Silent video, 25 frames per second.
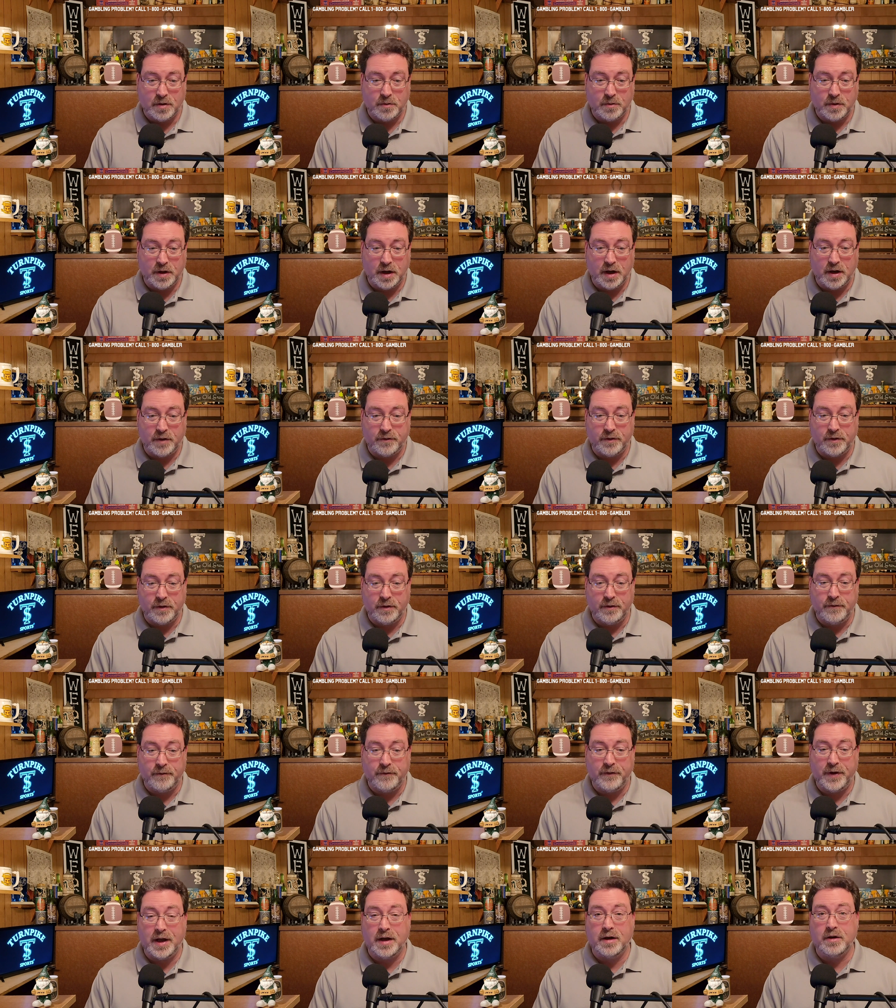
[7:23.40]
We have a
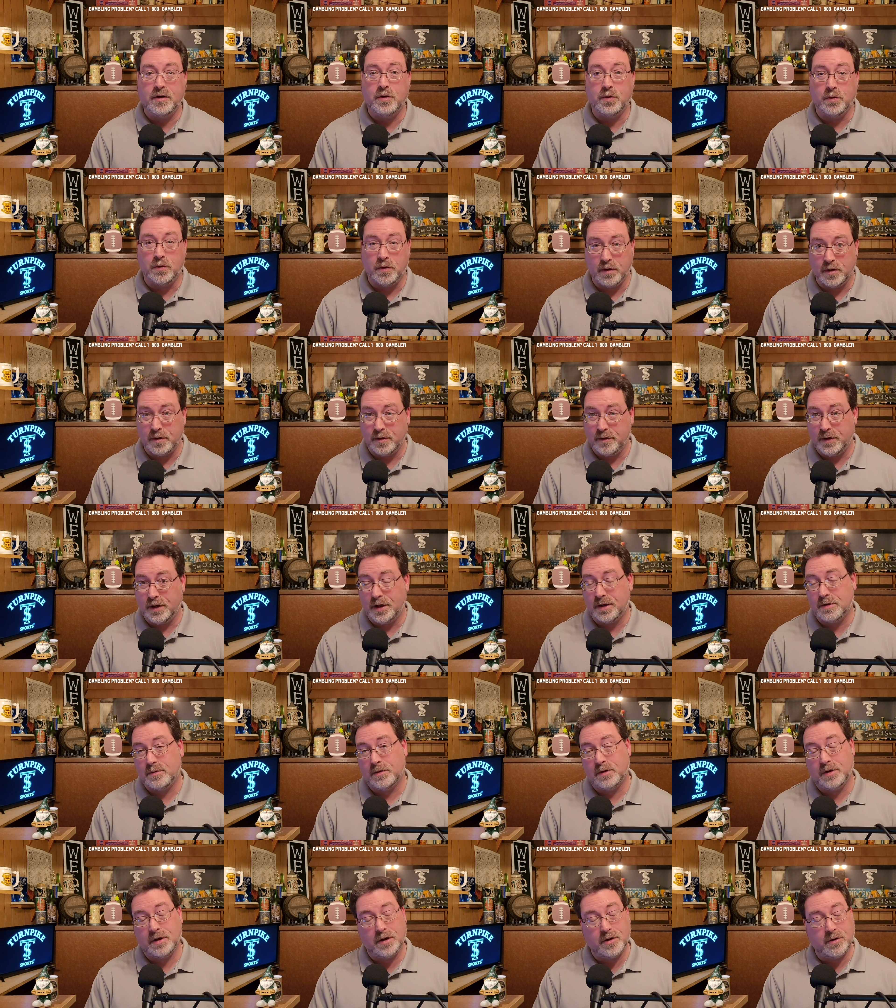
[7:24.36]
Fandueler, that's
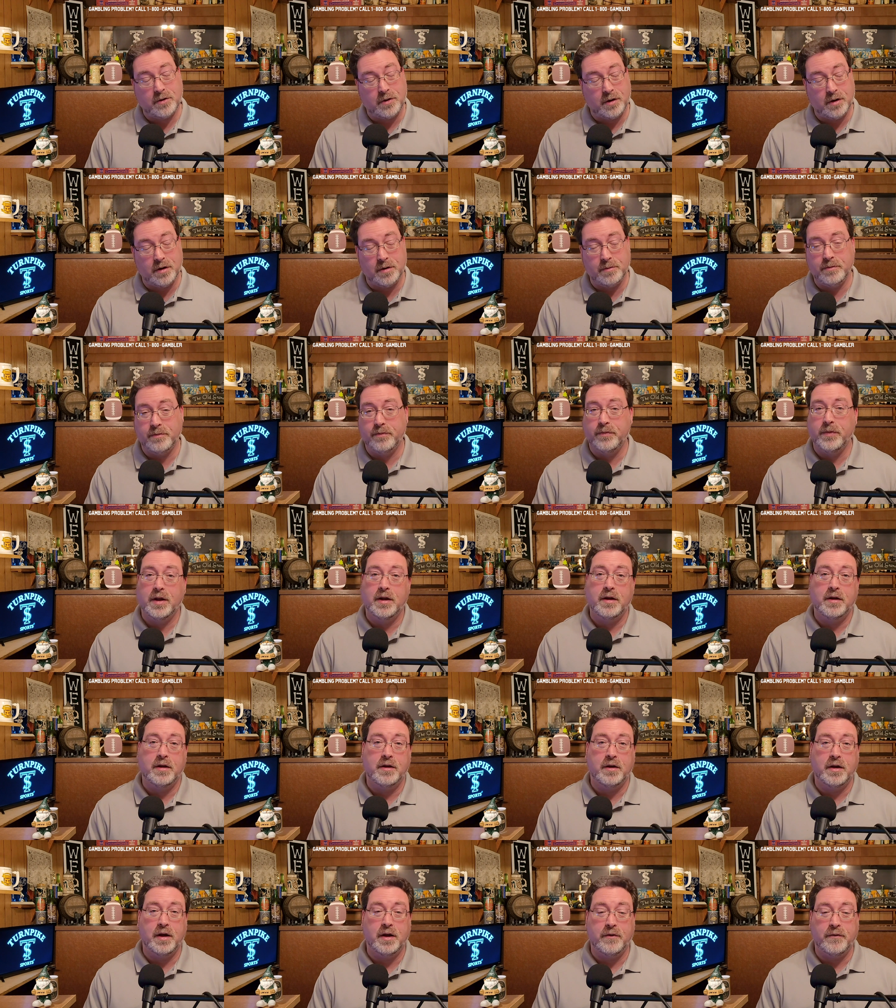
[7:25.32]
what they call them,
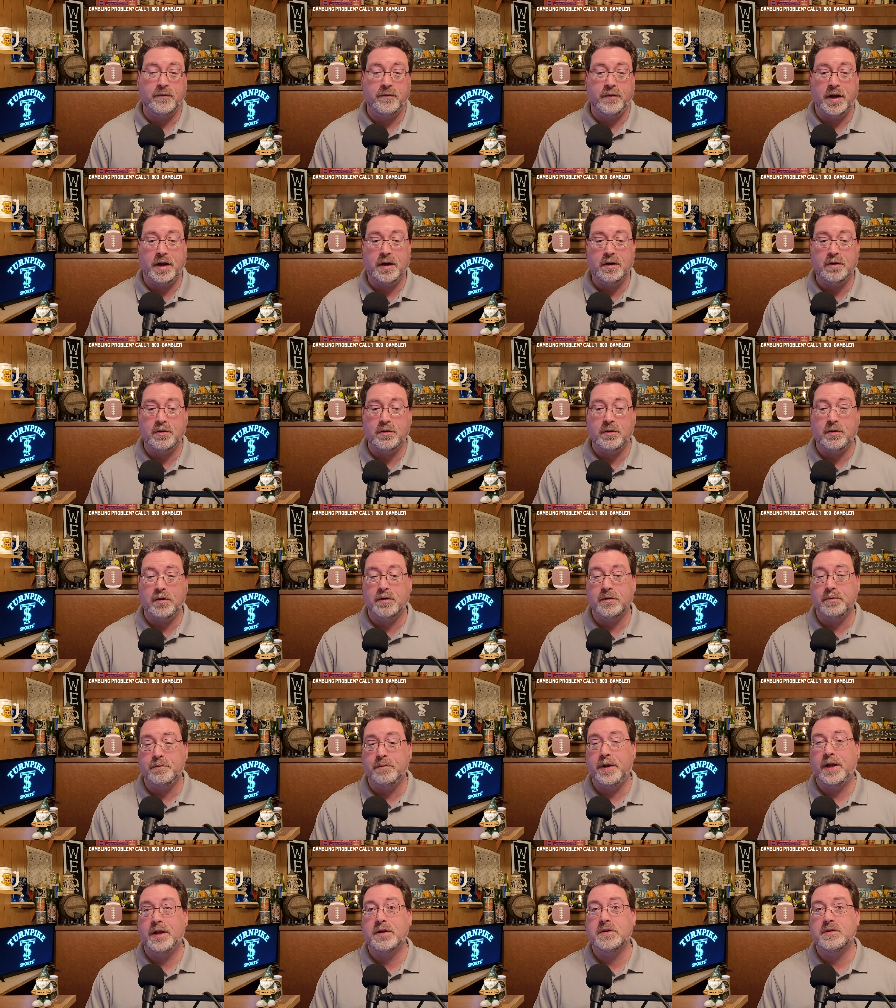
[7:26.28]
a Fandueler in
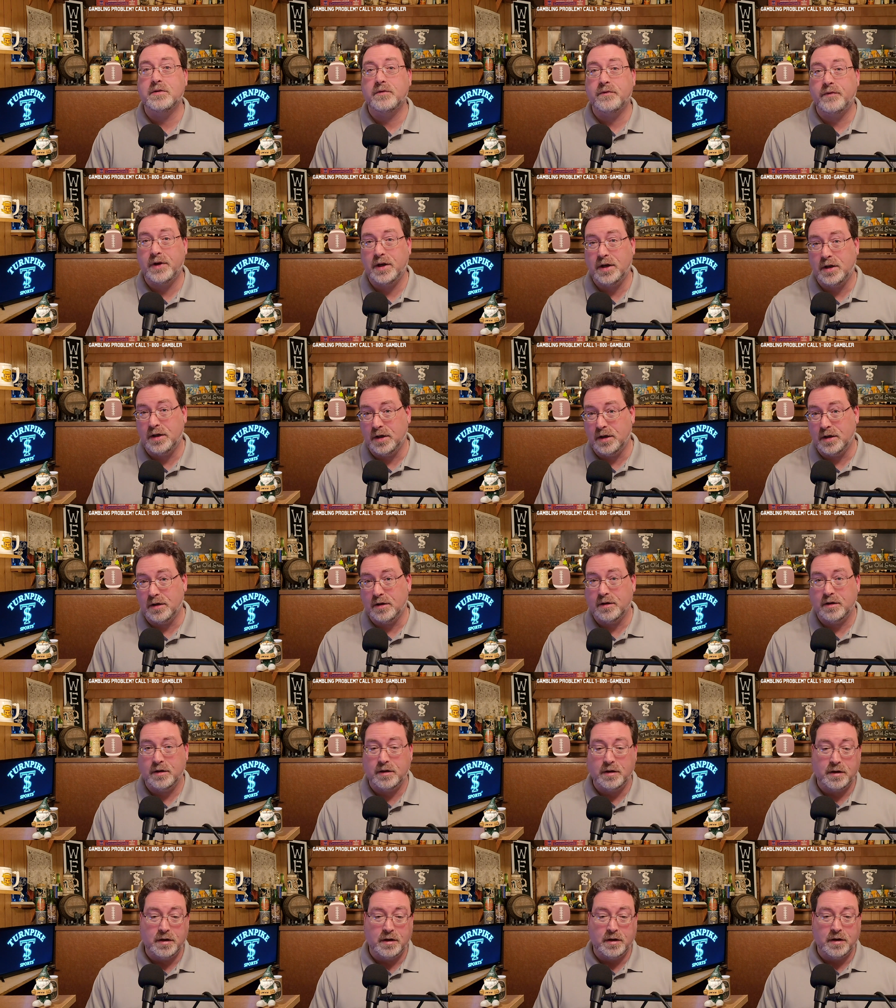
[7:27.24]
Pennsylvania.
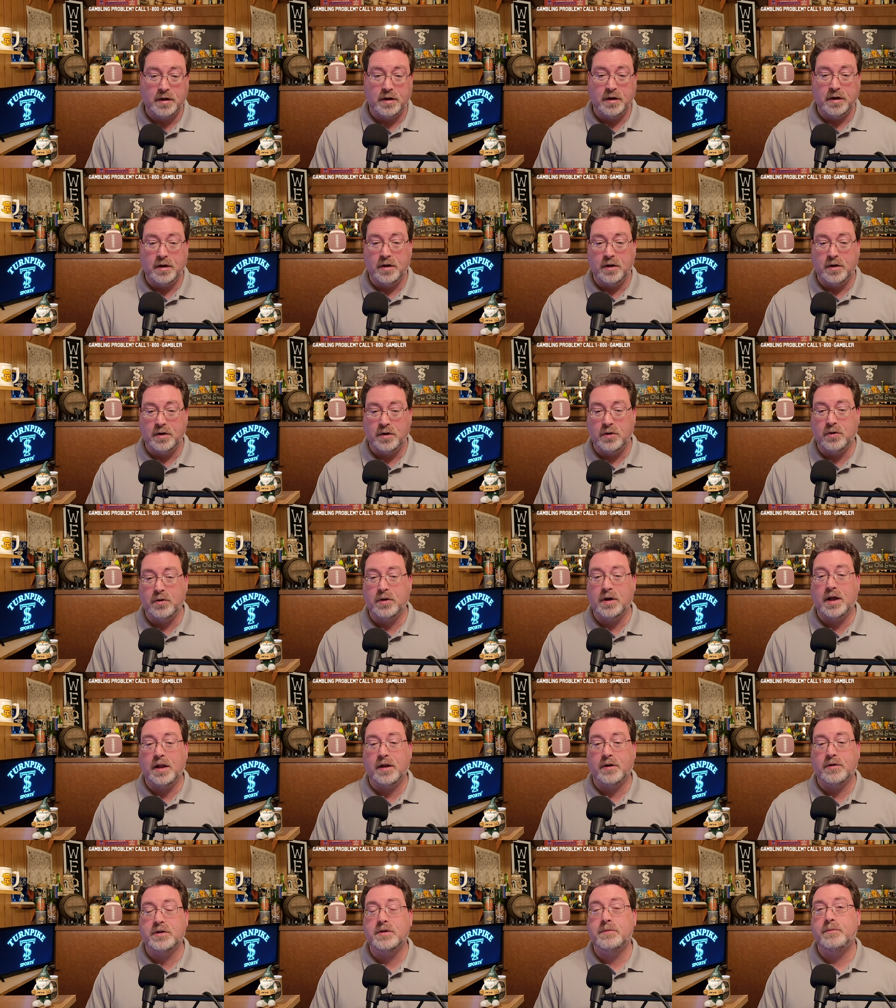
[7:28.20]

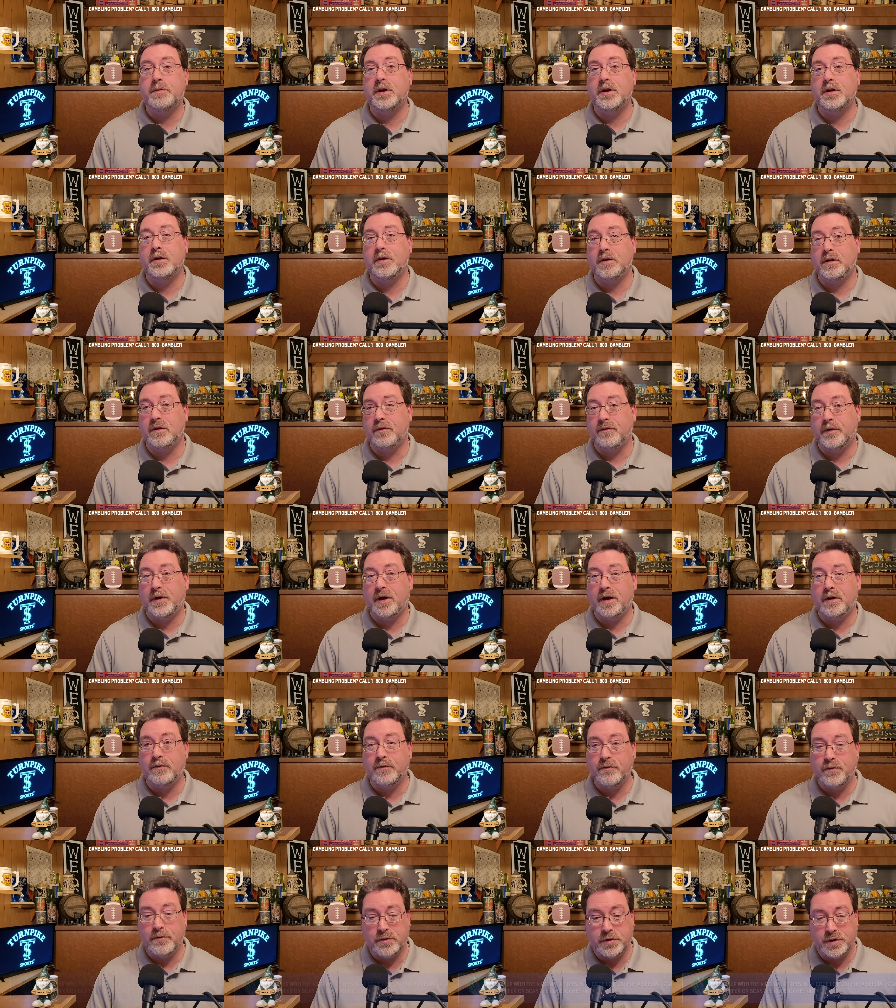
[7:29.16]
$2 spin on Divine
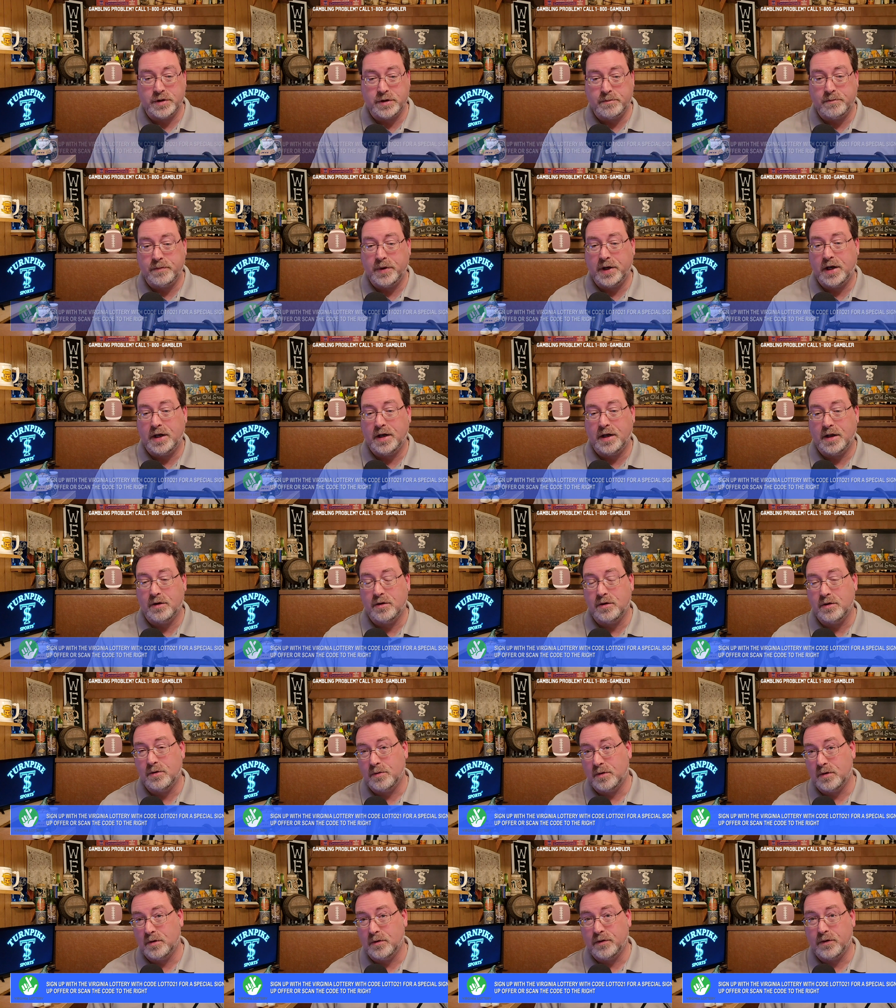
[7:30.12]
Fortune paid out
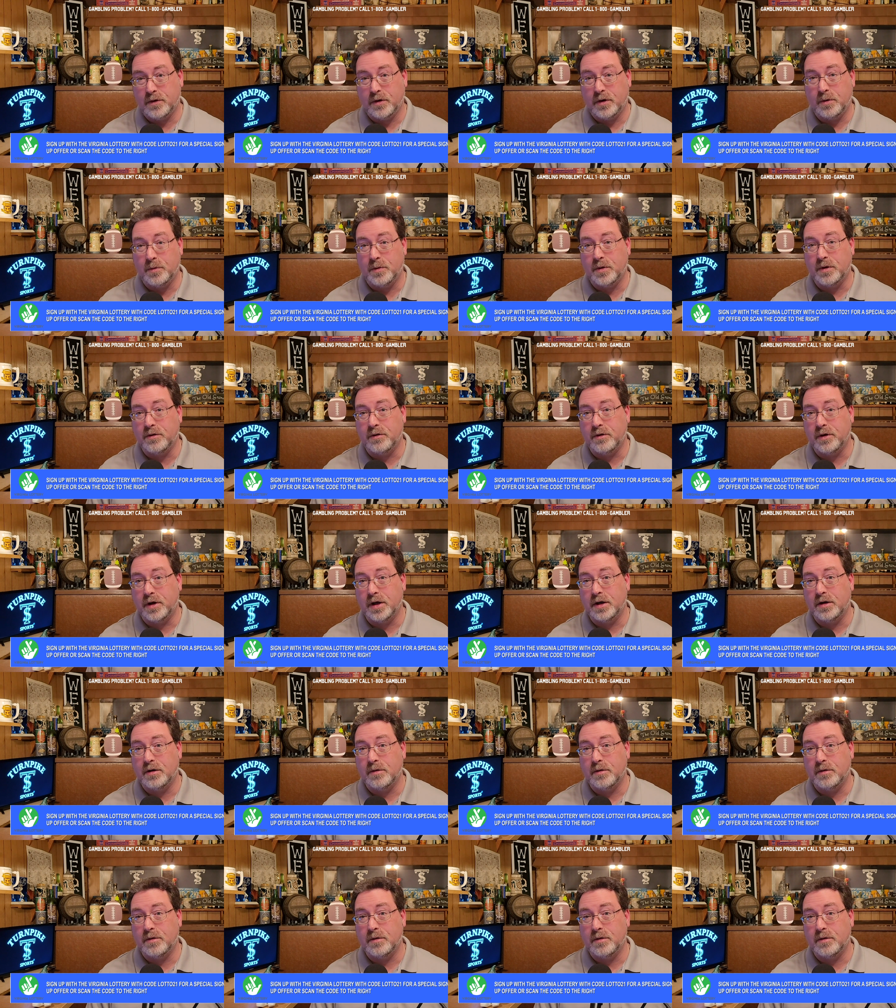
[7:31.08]
$231,000.